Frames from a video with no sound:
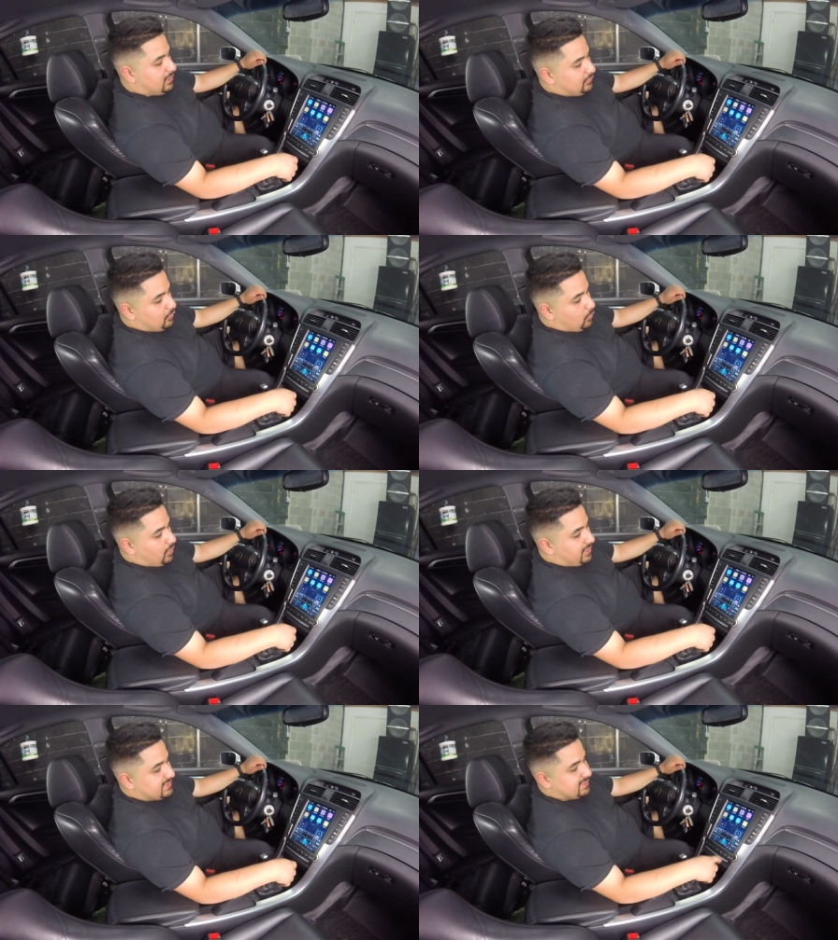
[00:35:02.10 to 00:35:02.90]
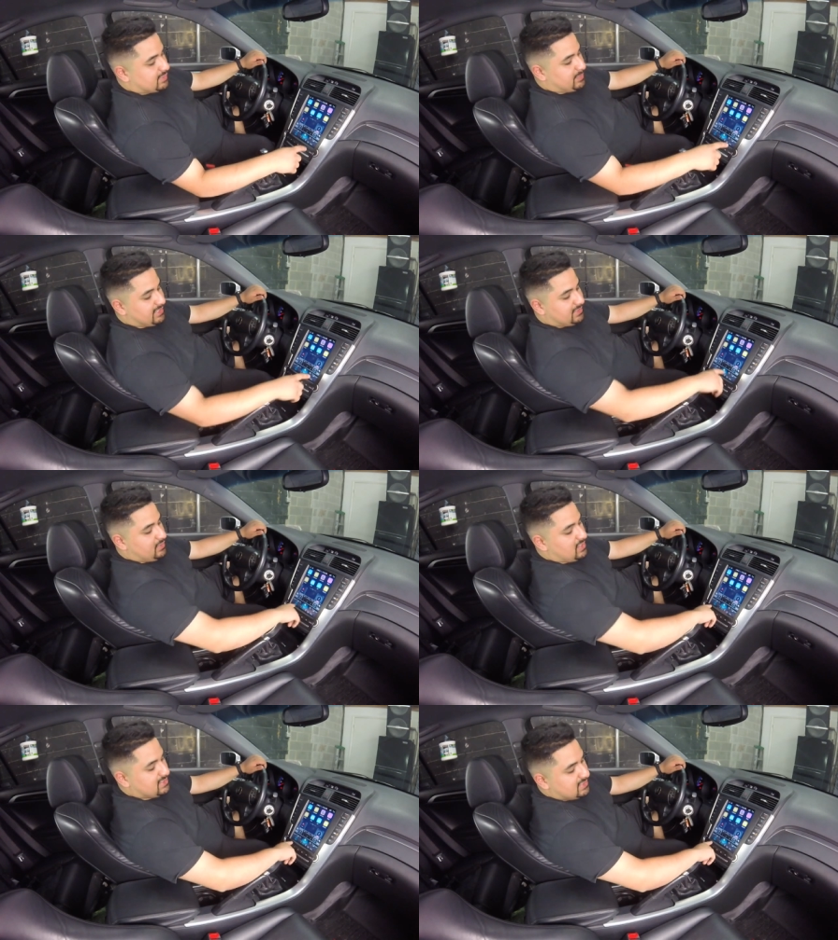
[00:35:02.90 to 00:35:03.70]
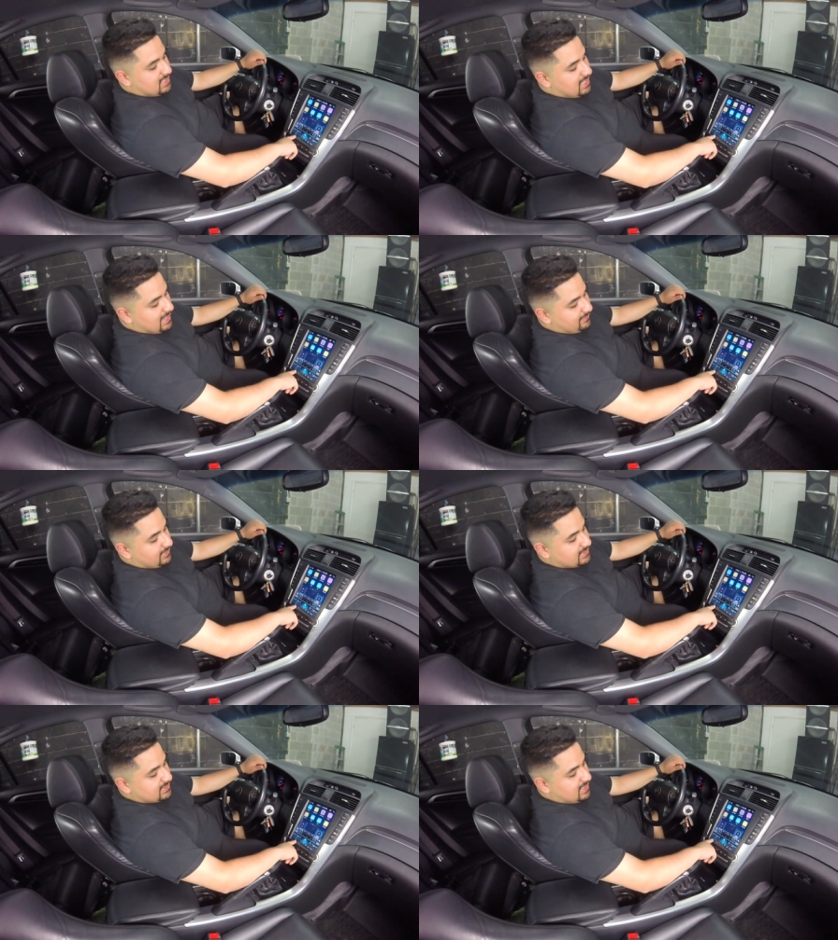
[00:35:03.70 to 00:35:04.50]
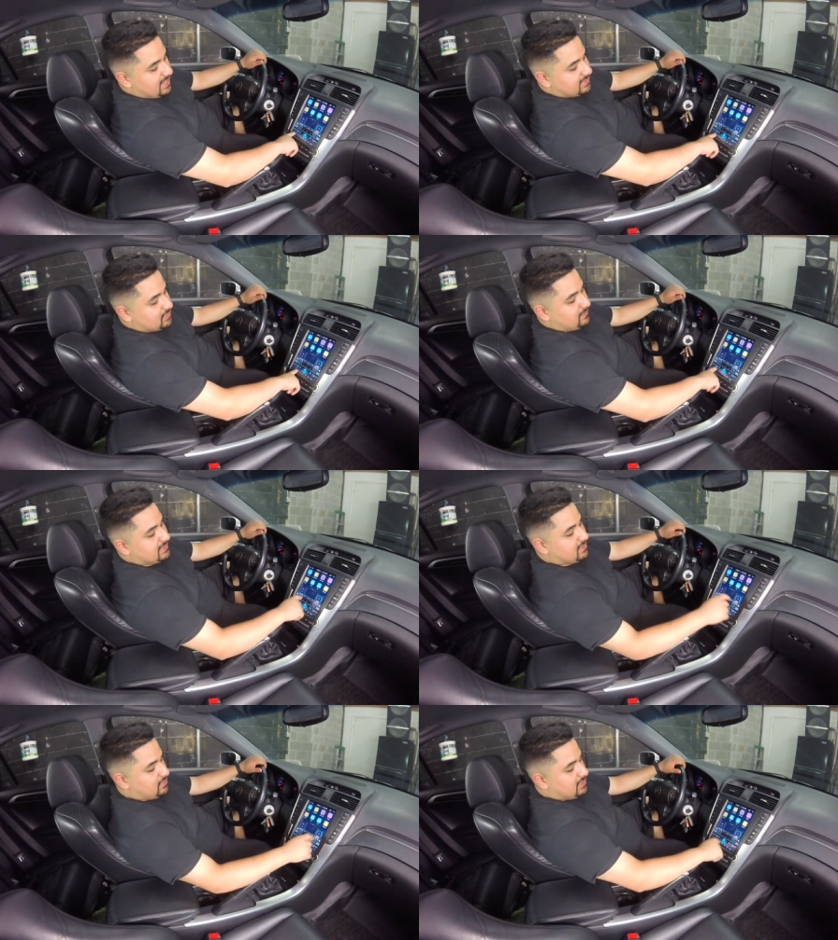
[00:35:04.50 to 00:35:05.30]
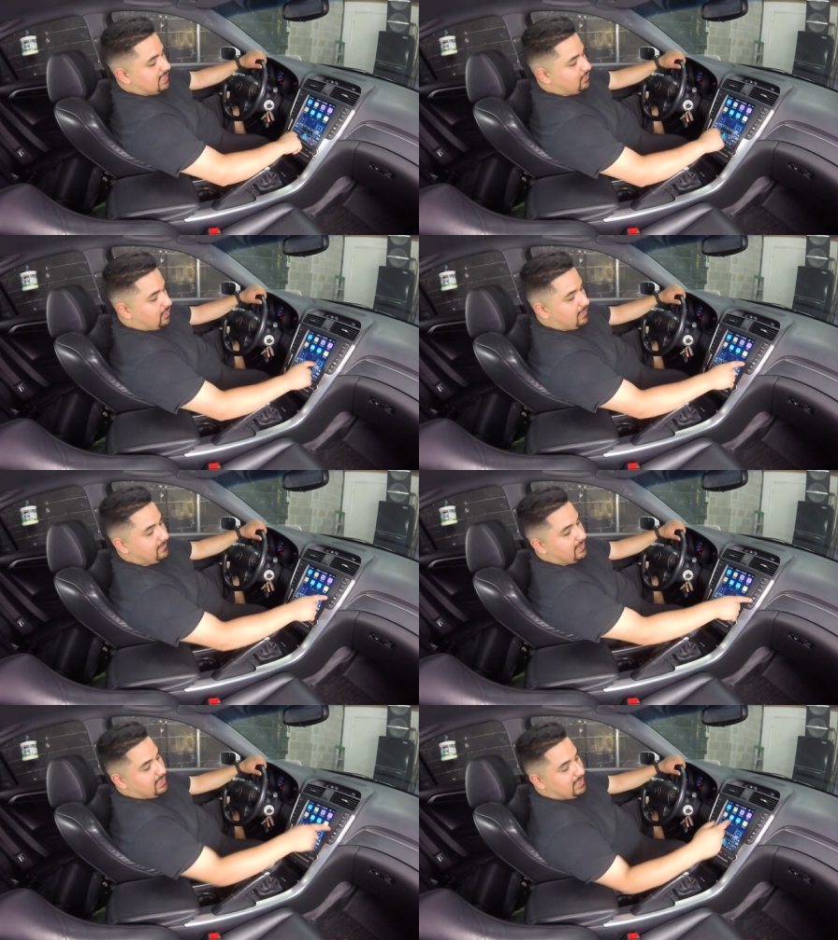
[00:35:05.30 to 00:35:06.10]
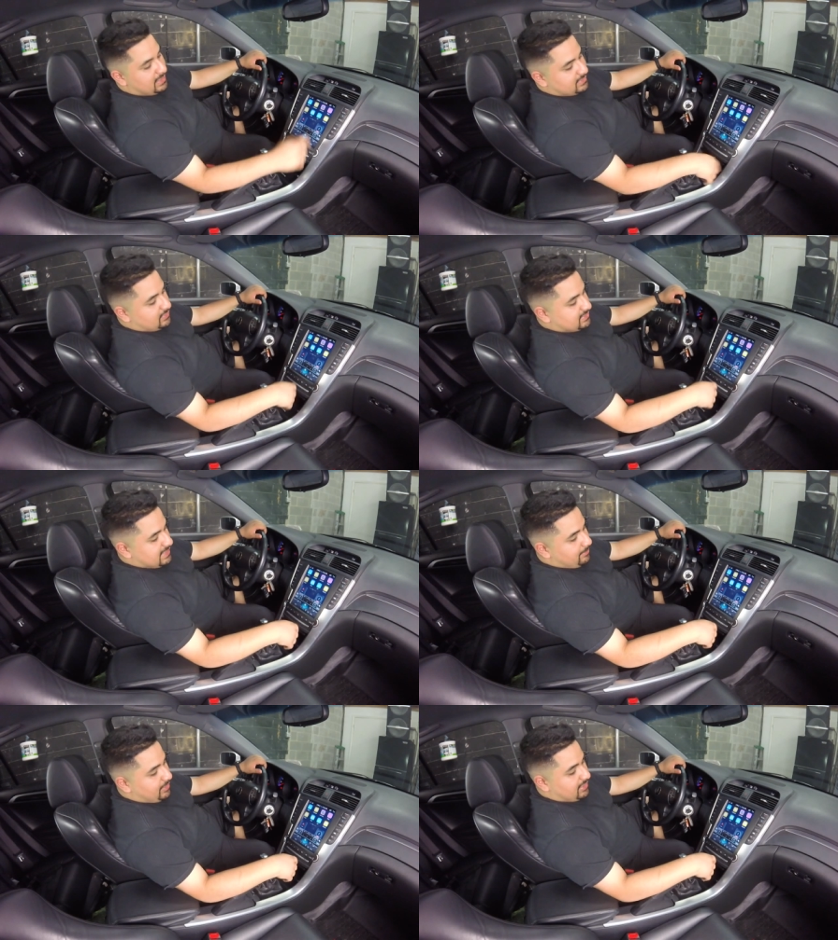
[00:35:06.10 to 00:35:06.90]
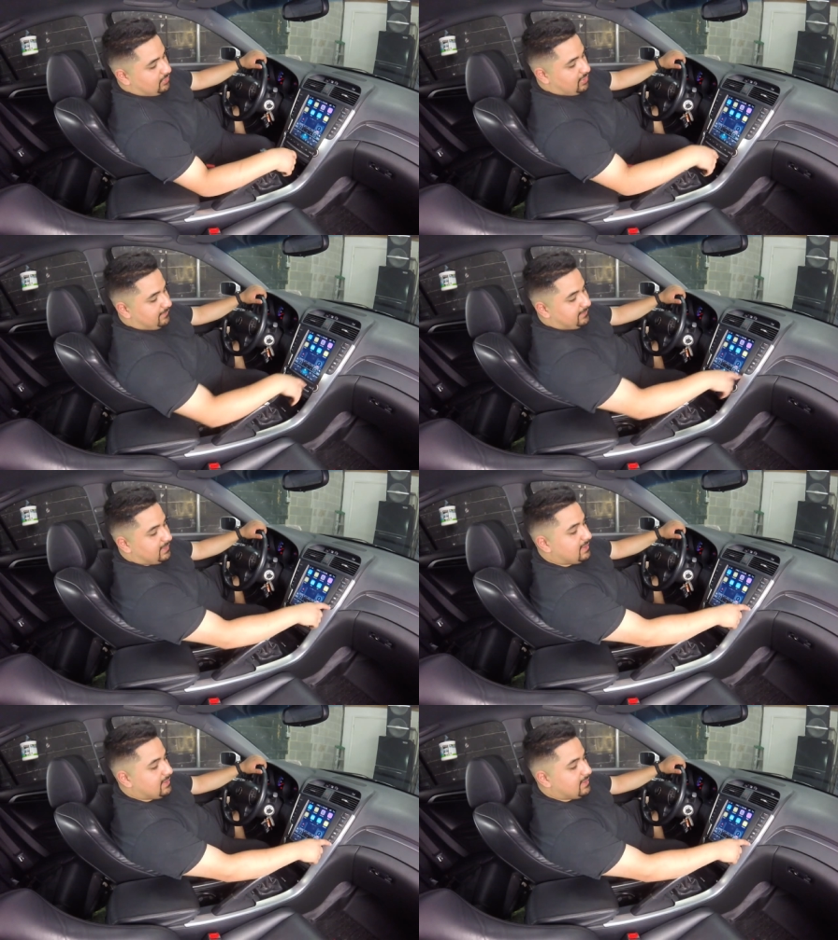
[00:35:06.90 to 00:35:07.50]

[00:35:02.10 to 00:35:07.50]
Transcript: and they'll work as expected. You can see I have inside, so if I turn that off, it turns that button off.